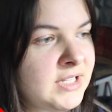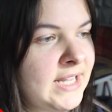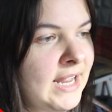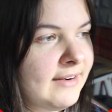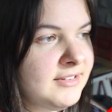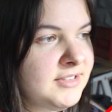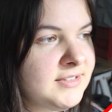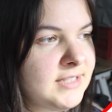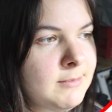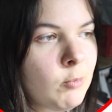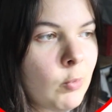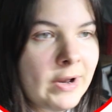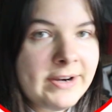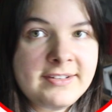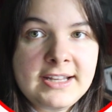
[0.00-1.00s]
they are the same
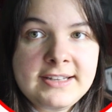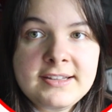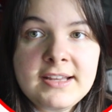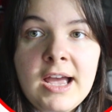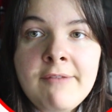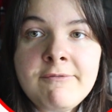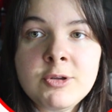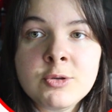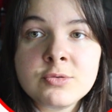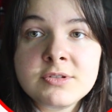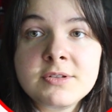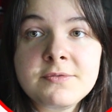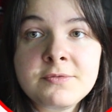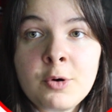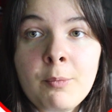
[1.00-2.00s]
one that I've
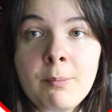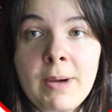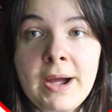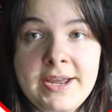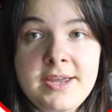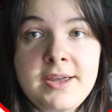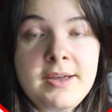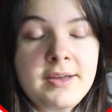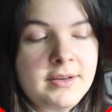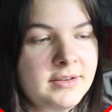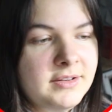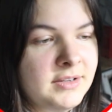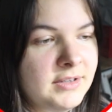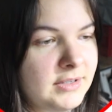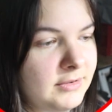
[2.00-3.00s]
used for my
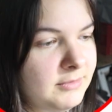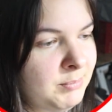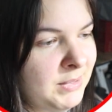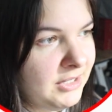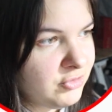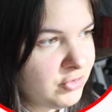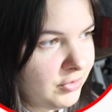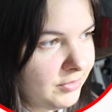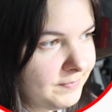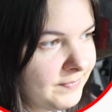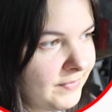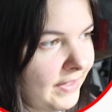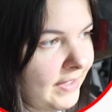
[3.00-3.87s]
picture.